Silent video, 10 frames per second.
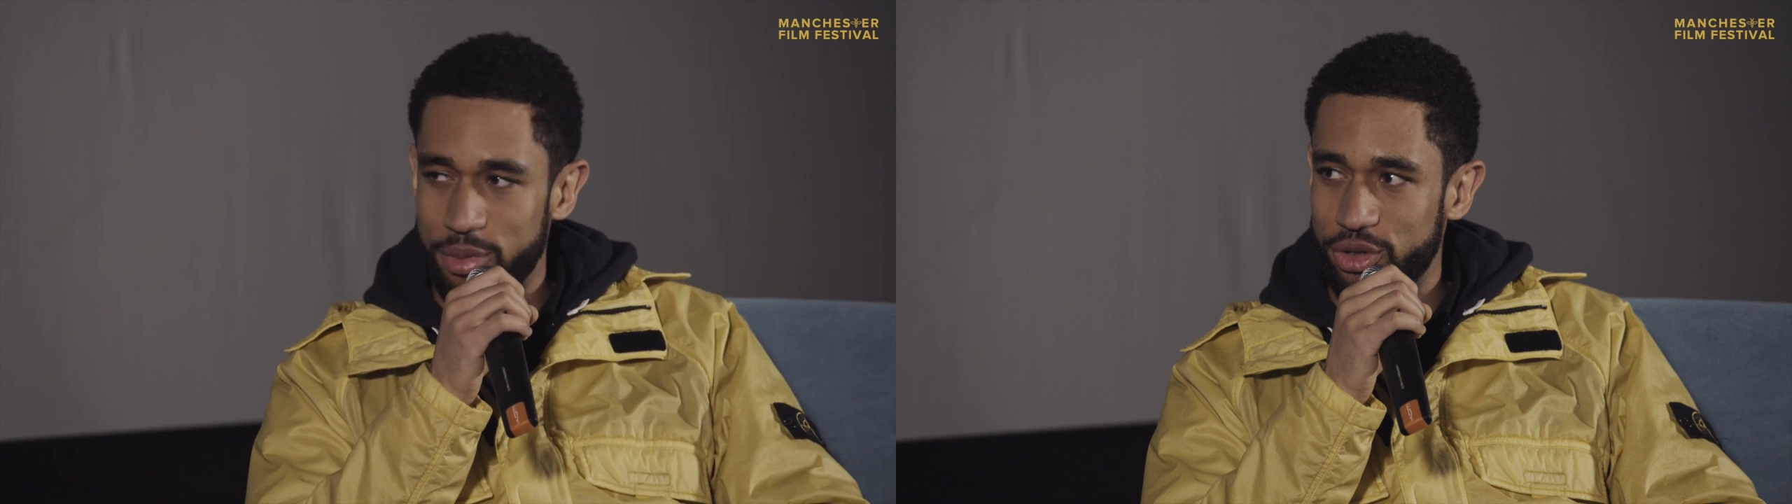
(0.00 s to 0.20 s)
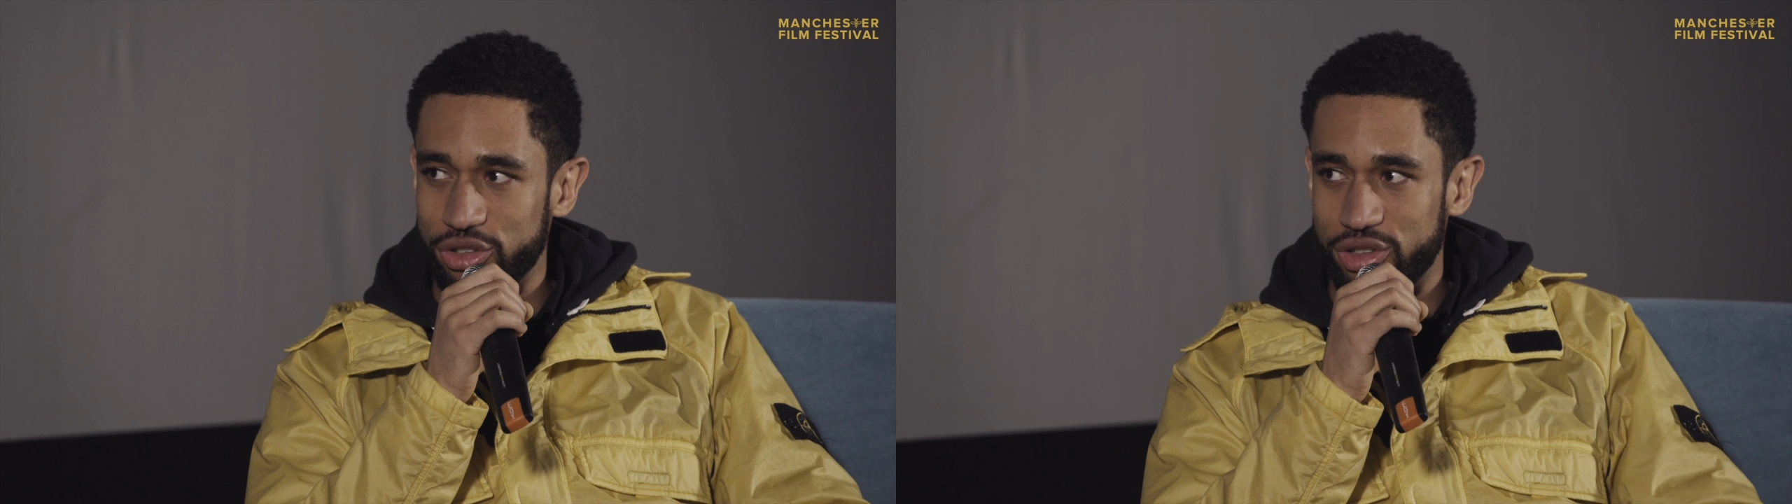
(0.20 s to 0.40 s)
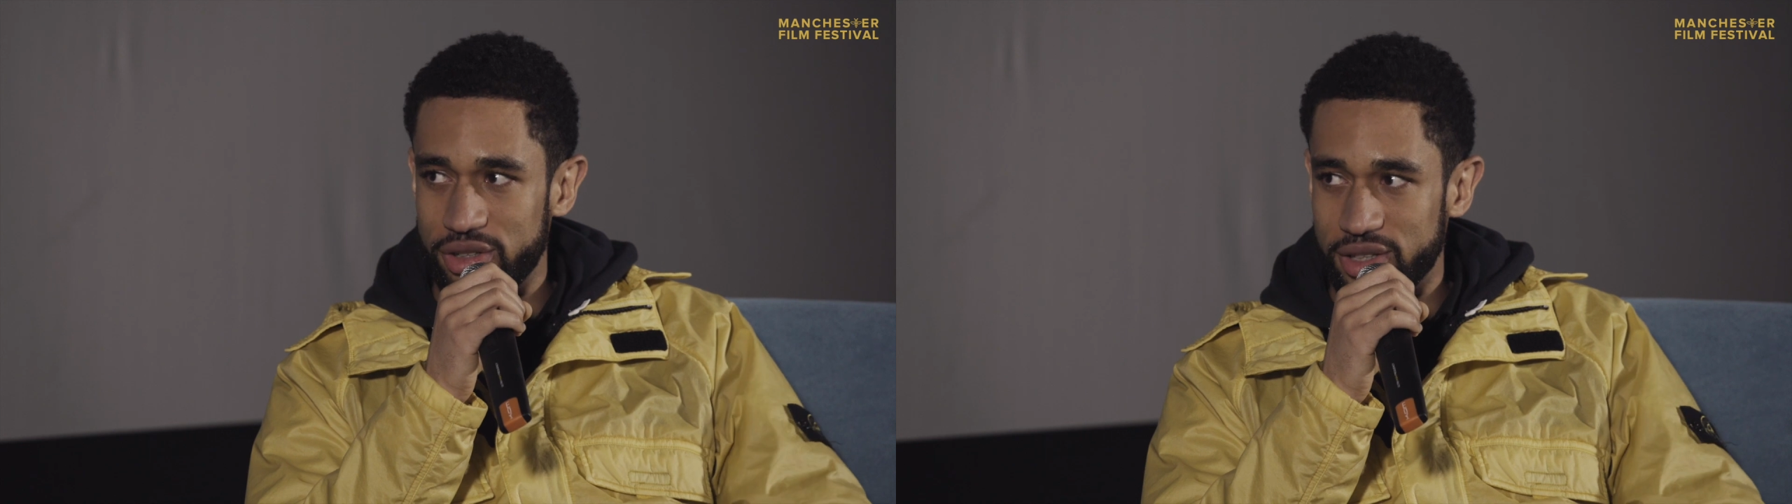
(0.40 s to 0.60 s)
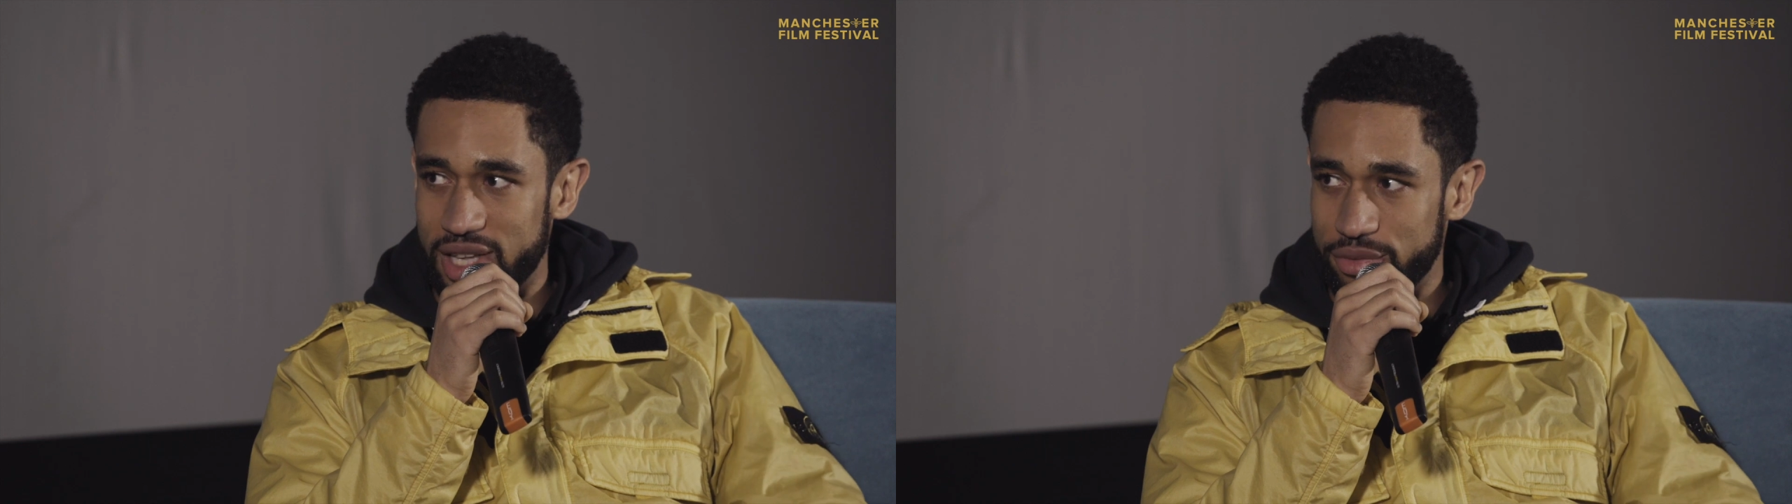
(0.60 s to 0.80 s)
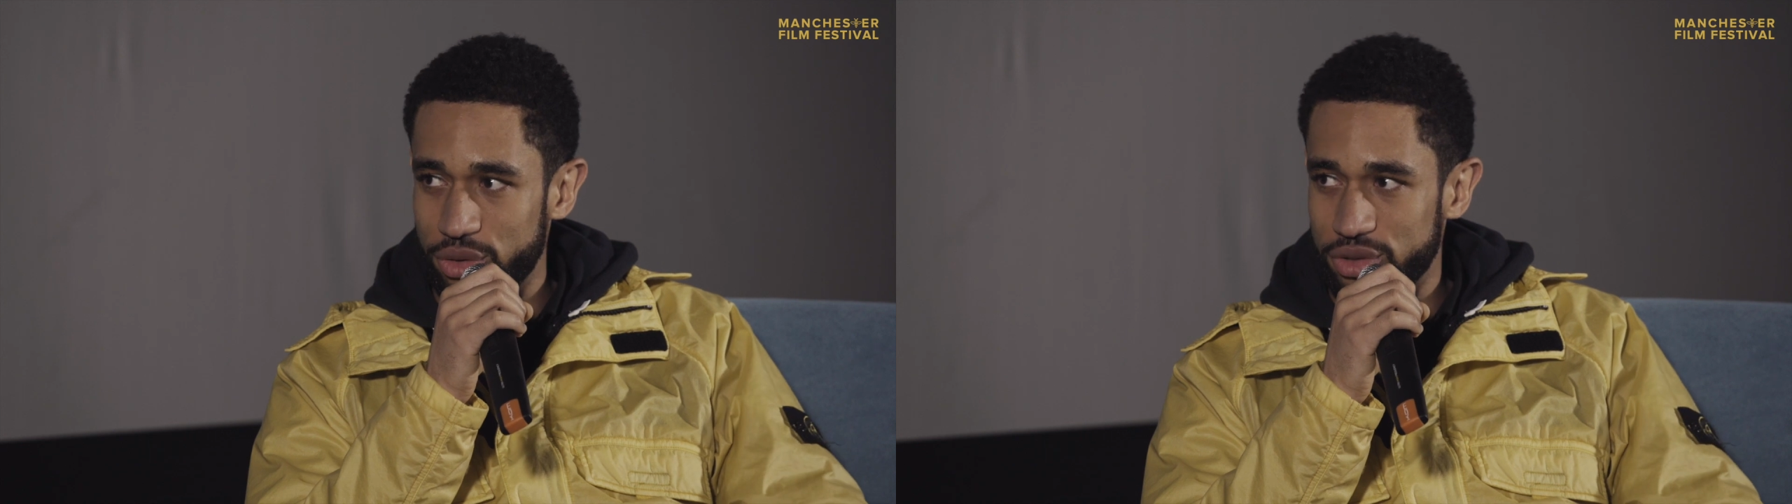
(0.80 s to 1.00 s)
production
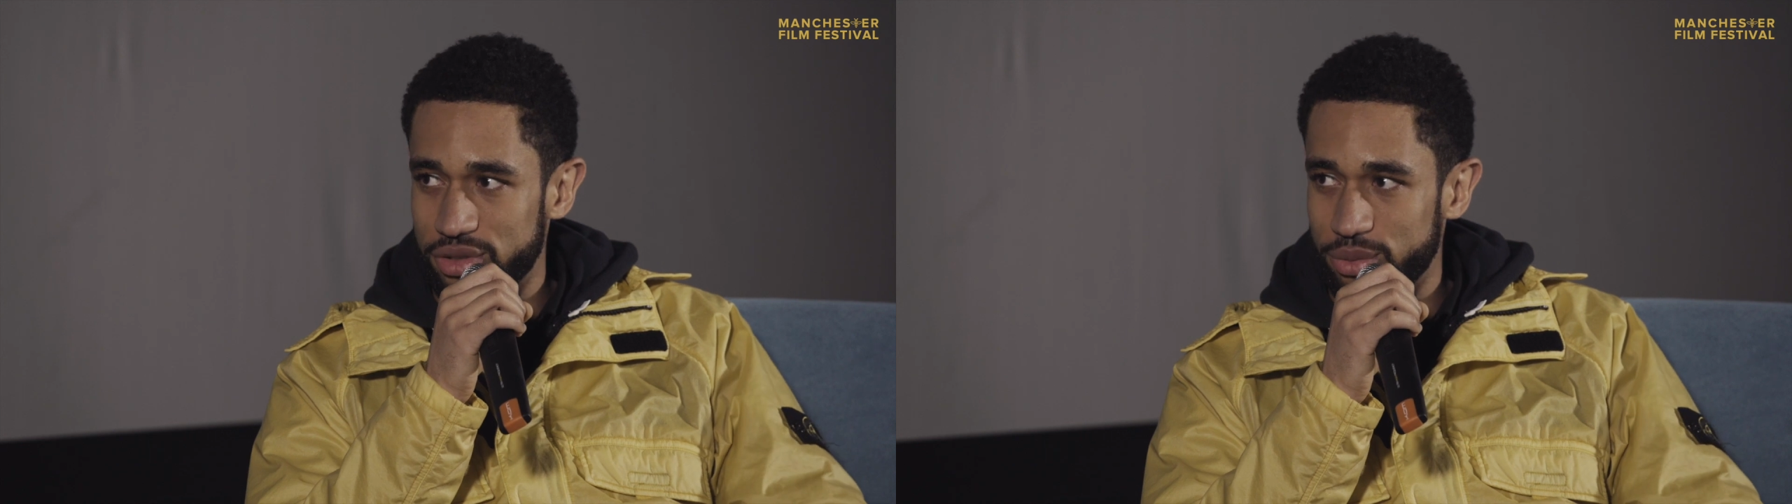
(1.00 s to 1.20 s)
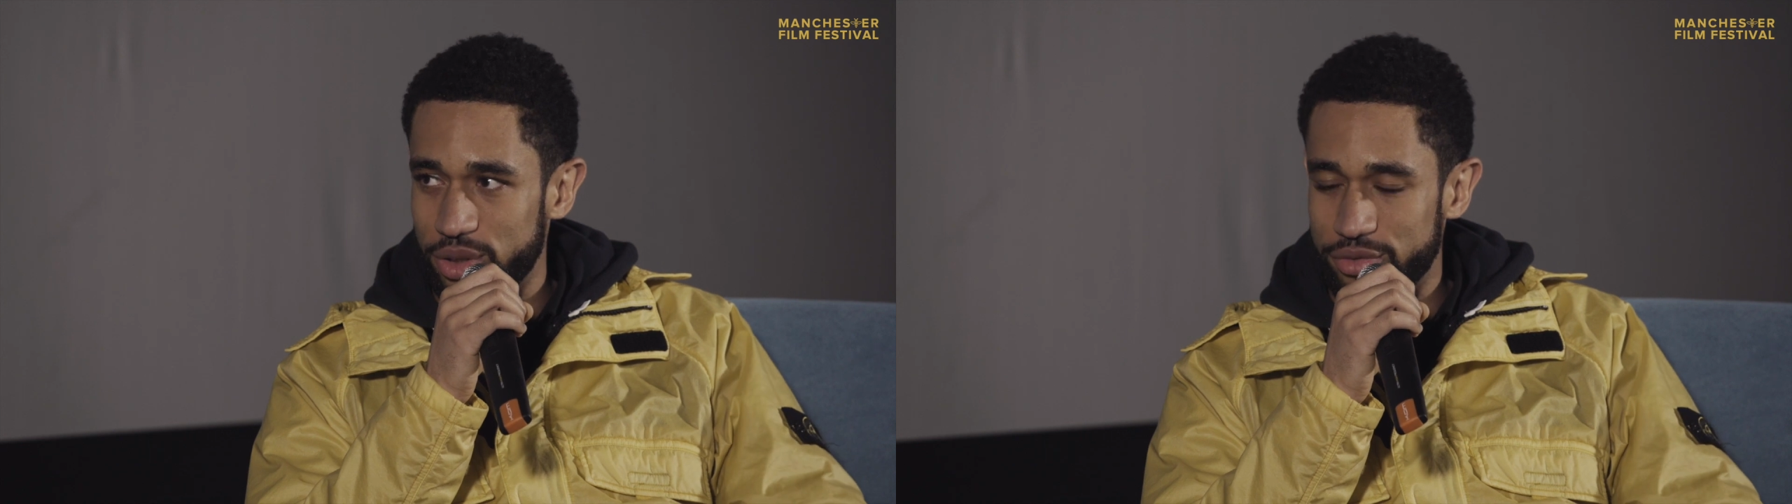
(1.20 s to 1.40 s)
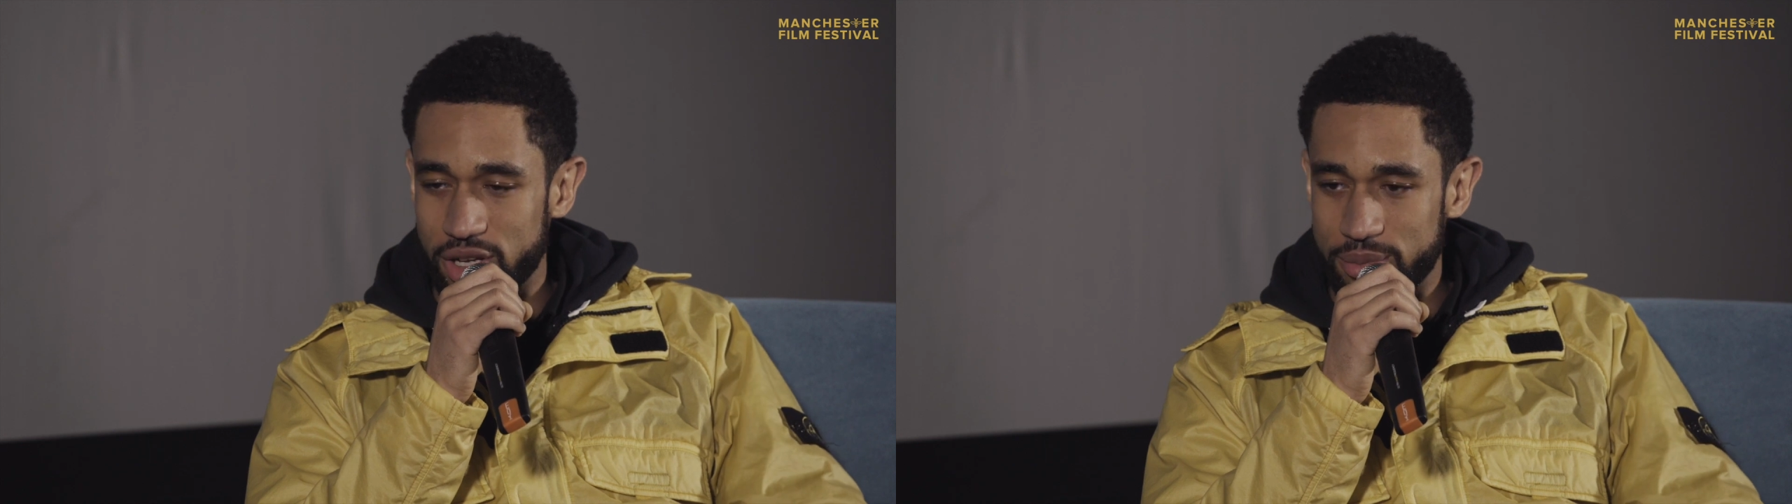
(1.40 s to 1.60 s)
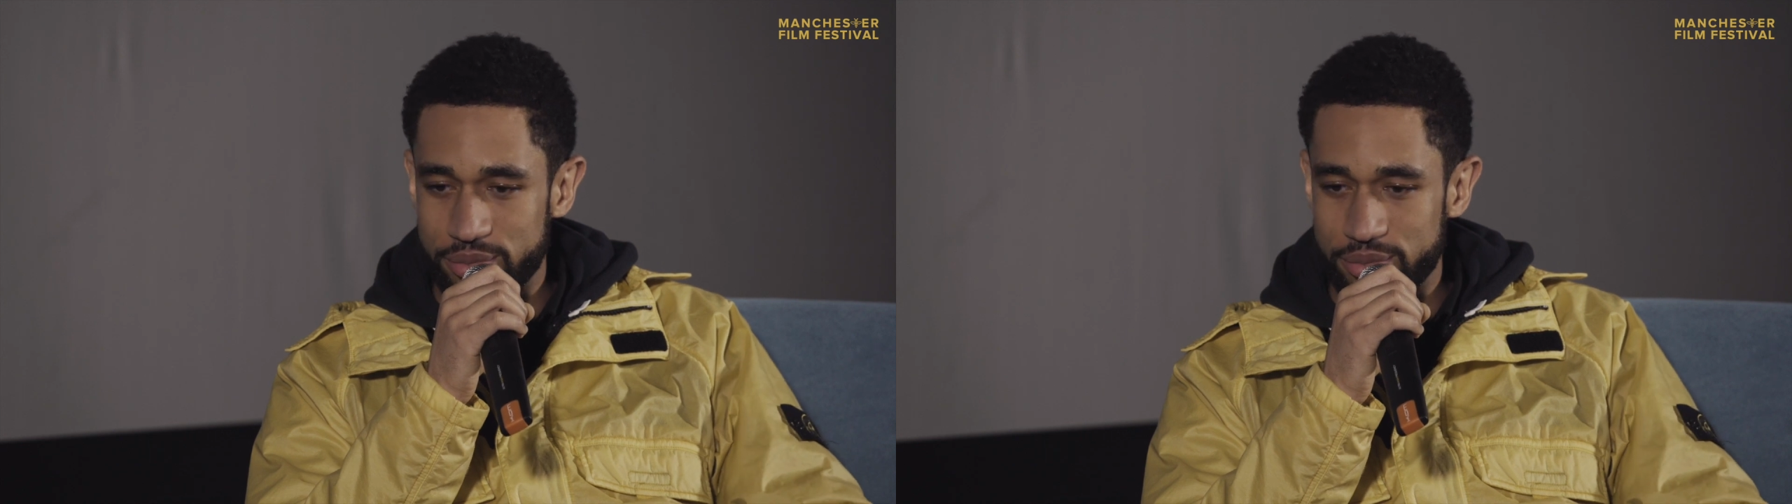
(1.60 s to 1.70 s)
levels with